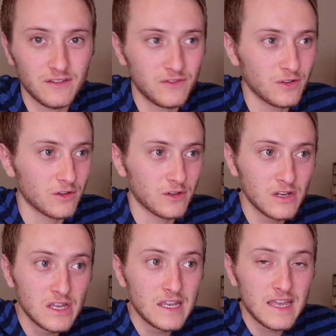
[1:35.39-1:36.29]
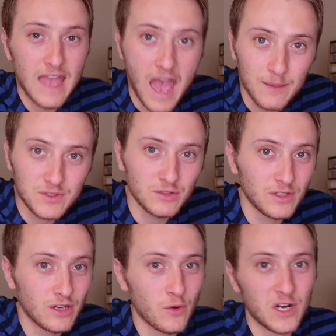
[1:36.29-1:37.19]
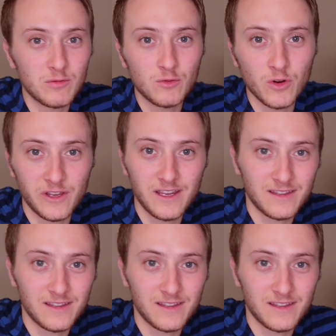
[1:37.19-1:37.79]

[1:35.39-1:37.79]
if you're absolutely incredible working